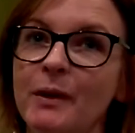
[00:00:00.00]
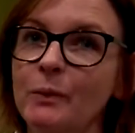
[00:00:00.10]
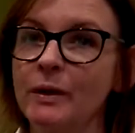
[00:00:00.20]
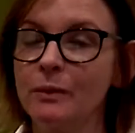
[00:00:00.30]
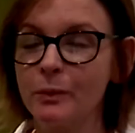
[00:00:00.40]

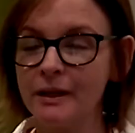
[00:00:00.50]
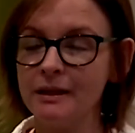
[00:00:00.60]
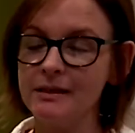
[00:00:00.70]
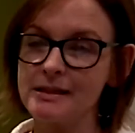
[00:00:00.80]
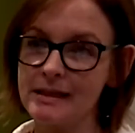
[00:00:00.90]

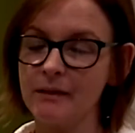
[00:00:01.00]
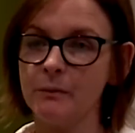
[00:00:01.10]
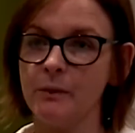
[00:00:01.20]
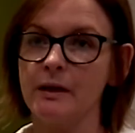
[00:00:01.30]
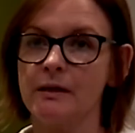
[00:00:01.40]
we sat
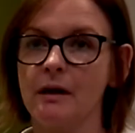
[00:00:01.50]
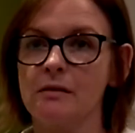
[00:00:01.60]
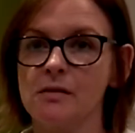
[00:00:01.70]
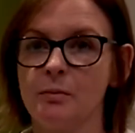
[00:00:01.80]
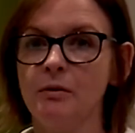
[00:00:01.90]
with our
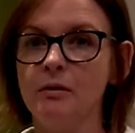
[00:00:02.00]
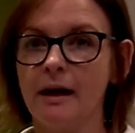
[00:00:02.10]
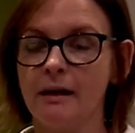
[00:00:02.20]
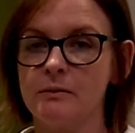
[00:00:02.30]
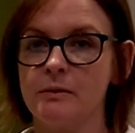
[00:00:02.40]
support
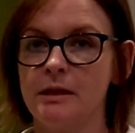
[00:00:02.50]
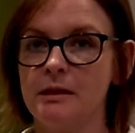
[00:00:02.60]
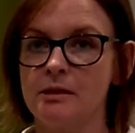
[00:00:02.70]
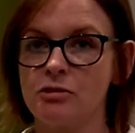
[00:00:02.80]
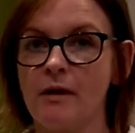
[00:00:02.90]
and
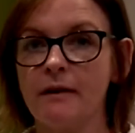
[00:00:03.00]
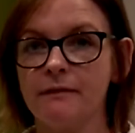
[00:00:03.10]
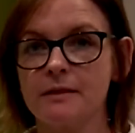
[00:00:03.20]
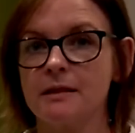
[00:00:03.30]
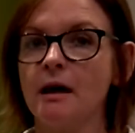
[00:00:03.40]
we
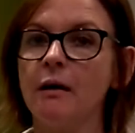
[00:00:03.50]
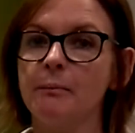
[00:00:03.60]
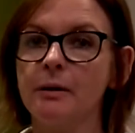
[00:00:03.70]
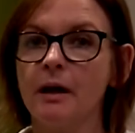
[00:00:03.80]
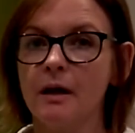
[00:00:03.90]
drafted up
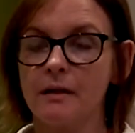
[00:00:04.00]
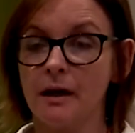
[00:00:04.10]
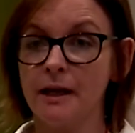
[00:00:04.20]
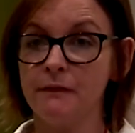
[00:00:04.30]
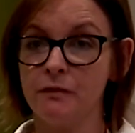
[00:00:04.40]
the
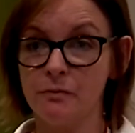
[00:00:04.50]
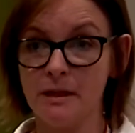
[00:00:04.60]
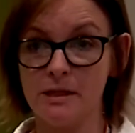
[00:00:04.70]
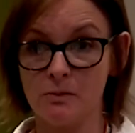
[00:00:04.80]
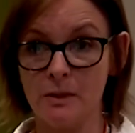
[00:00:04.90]
kind of
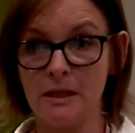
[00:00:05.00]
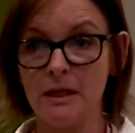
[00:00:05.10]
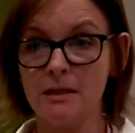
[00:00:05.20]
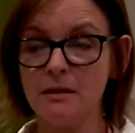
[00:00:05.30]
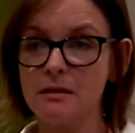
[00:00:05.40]
information we
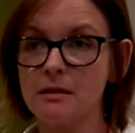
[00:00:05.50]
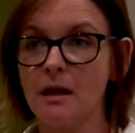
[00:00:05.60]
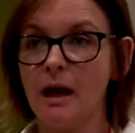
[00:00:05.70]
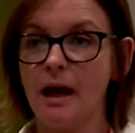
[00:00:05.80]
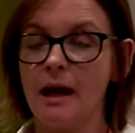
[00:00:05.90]
needed,
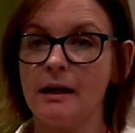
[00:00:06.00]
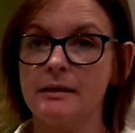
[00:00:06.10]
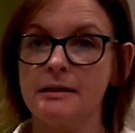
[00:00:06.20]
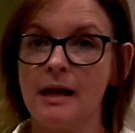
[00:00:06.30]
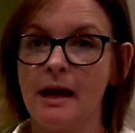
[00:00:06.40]

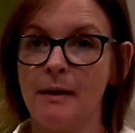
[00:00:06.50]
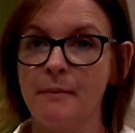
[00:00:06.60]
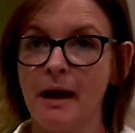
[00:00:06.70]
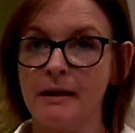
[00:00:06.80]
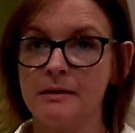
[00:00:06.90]
and
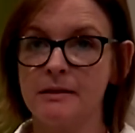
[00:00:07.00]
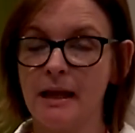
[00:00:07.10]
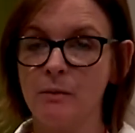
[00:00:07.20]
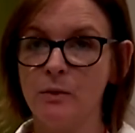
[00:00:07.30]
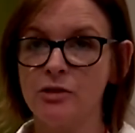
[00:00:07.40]

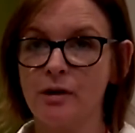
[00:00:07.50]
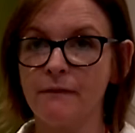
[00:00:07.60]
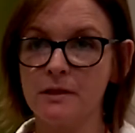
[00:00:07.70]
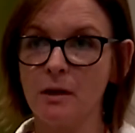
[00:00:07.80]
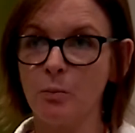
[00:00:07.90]
then we
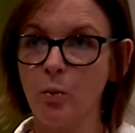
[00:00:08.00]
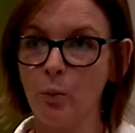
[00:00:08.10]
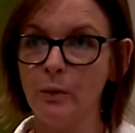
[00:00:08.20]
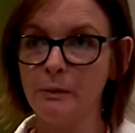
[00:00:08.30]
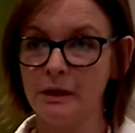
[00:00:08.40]
drafted up what
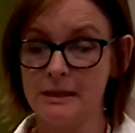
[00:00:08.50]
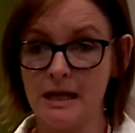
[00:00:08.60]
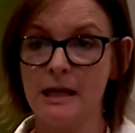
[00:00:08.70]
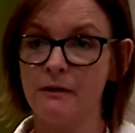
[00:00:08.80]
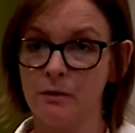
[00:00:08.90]
we were going to
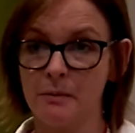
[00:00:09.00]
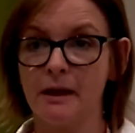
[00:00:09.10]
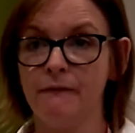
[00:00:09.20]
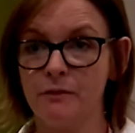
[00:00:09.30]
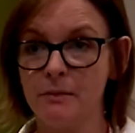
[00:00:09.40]
take from that
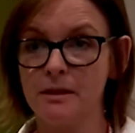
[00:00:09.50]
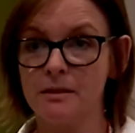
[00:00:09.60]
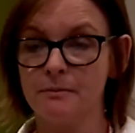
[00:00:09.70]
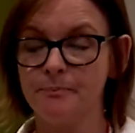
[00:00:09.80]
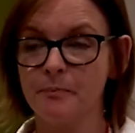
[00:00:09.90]

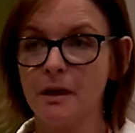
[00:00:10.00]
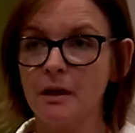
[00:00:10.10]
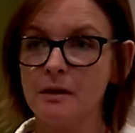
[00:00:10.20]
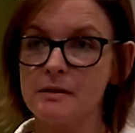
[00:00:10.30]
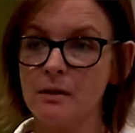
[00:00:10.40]
information.
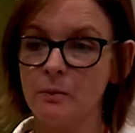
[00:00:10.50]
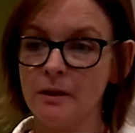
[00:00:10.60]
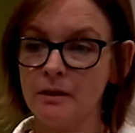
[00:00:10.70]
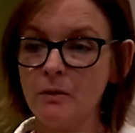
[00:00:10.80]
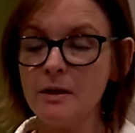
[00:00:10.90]
So we
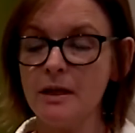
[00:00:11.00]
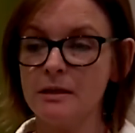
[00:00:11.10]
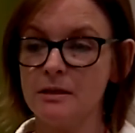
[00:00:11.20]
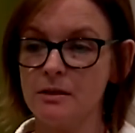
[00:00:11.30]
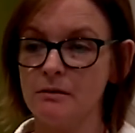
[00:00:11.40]
know we
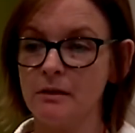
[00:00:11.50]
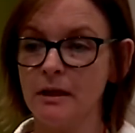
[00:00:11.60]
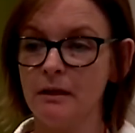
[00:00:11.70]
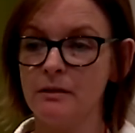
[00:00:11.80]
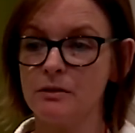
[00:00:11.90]
needed to
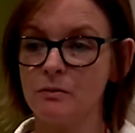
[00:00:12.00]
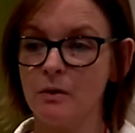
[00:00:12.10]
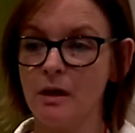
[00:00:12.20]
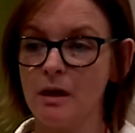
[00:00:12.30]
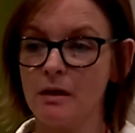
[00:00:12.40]
engage
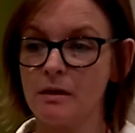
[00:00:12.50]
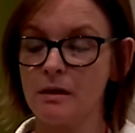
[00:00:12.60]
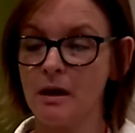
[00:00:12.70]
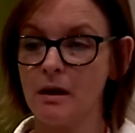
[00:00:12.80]
with